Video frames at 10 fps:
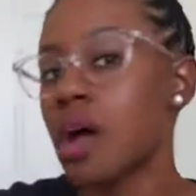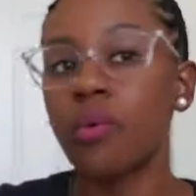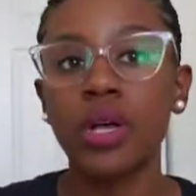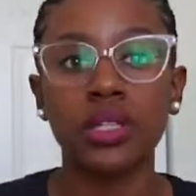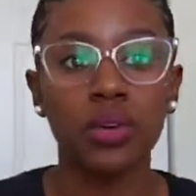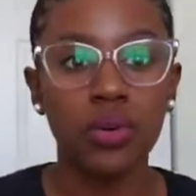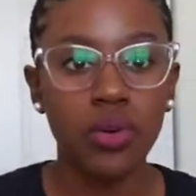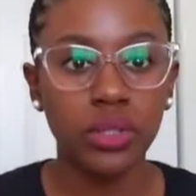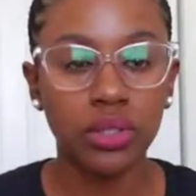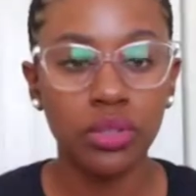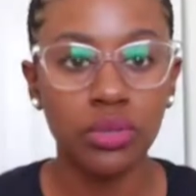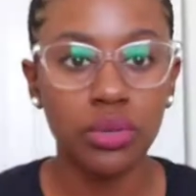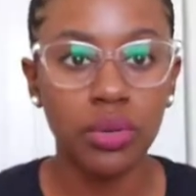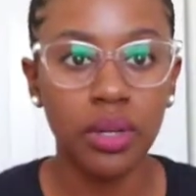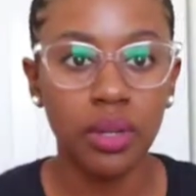I wasn't going to
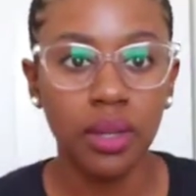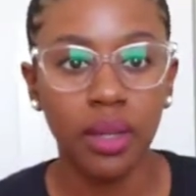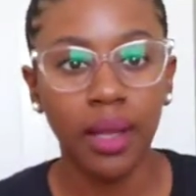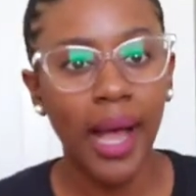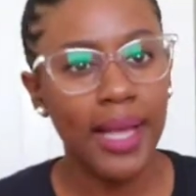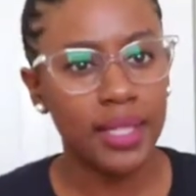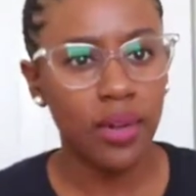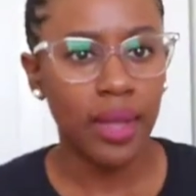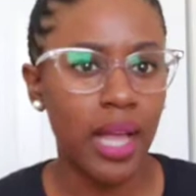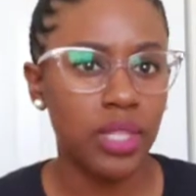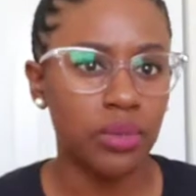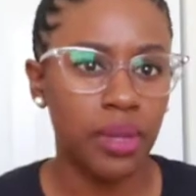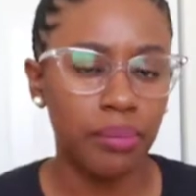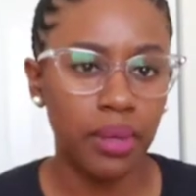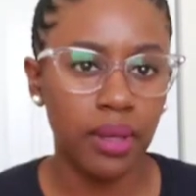do it, I said, I'll do
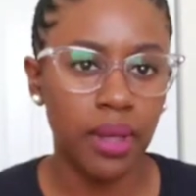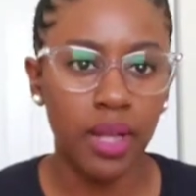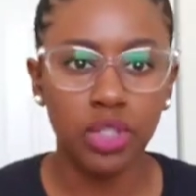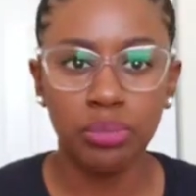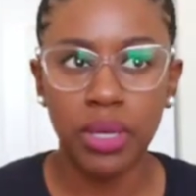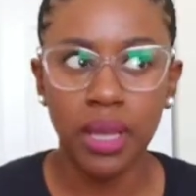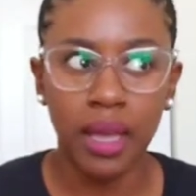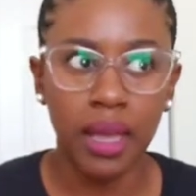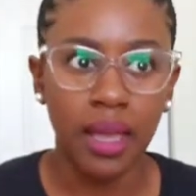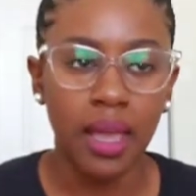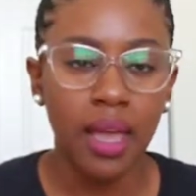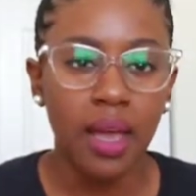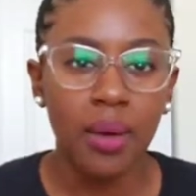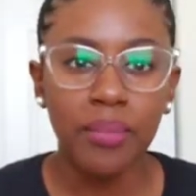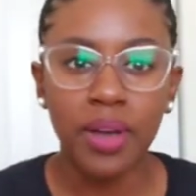NP, I'll do PA.
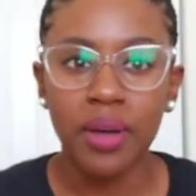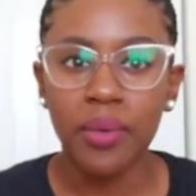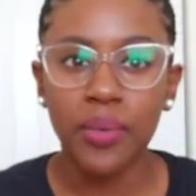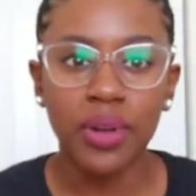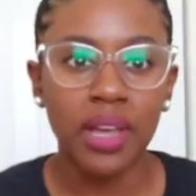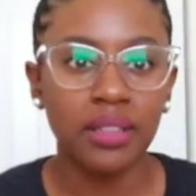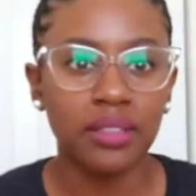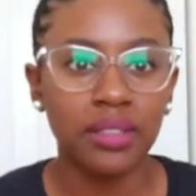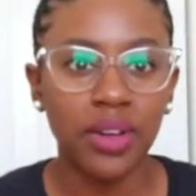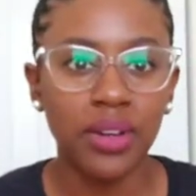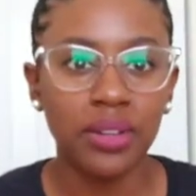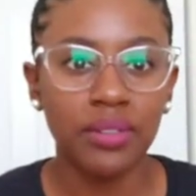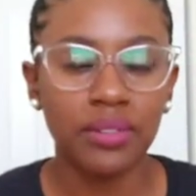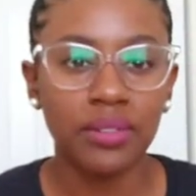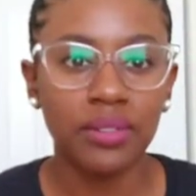But when I started
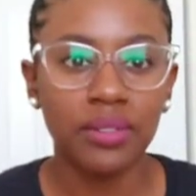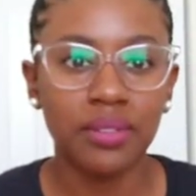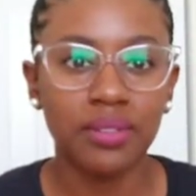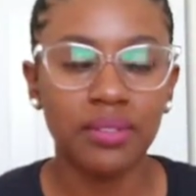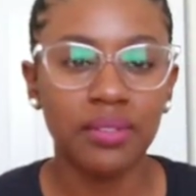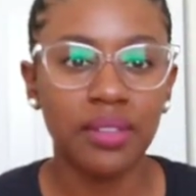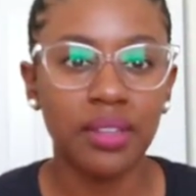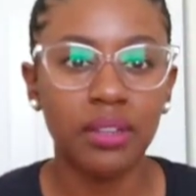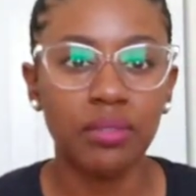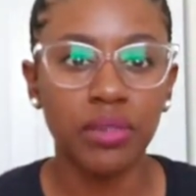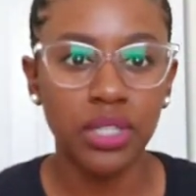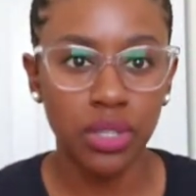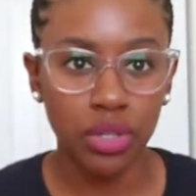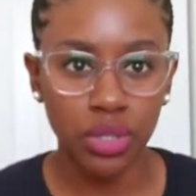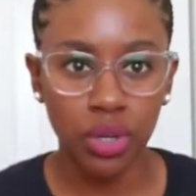
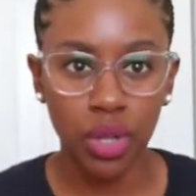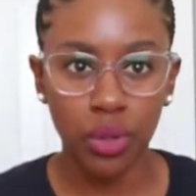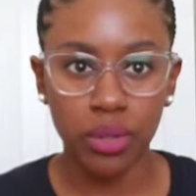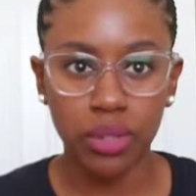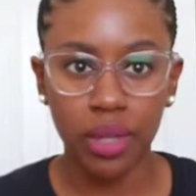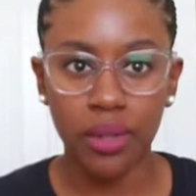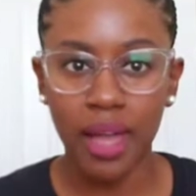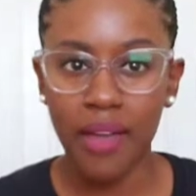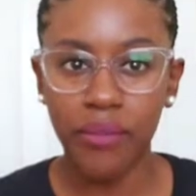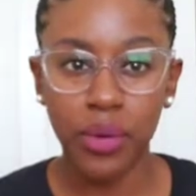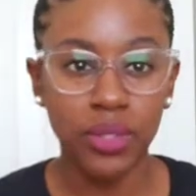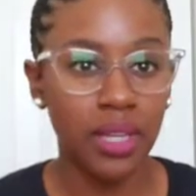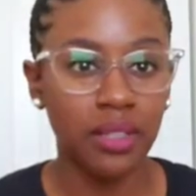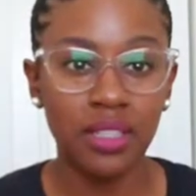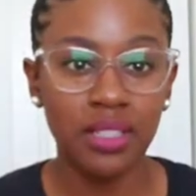researching all those other acronyms,
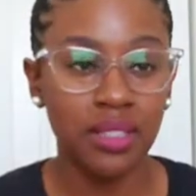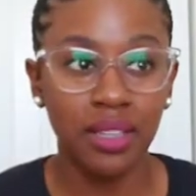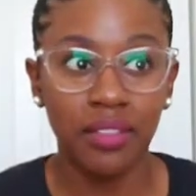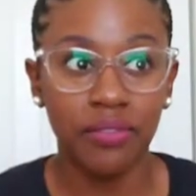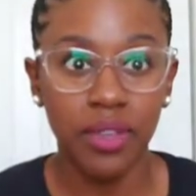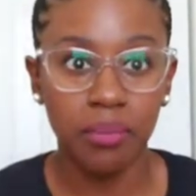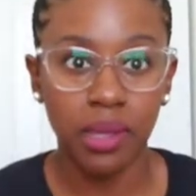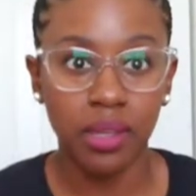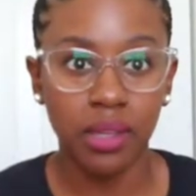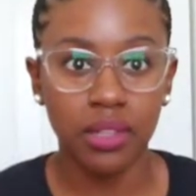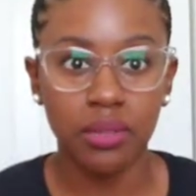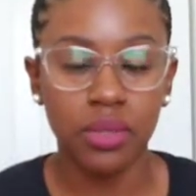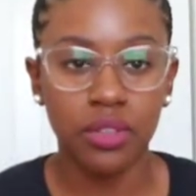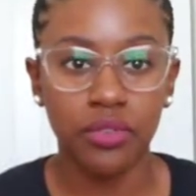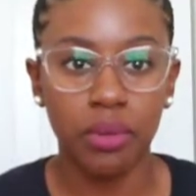it just didn't fit me. It just
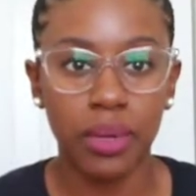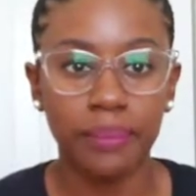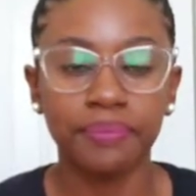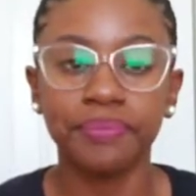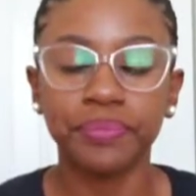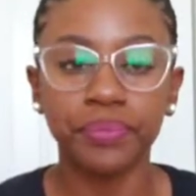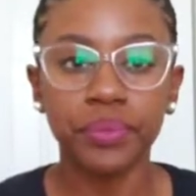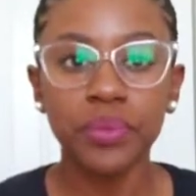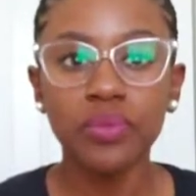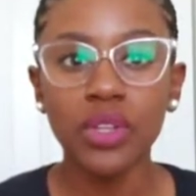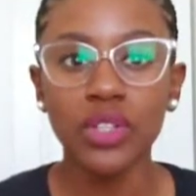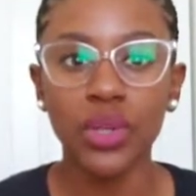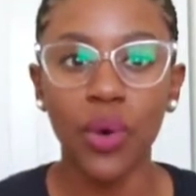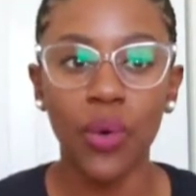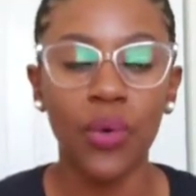wasn't for me.
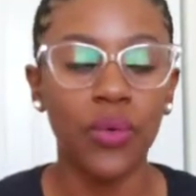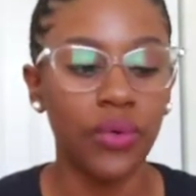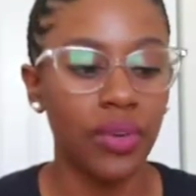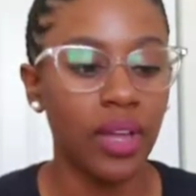So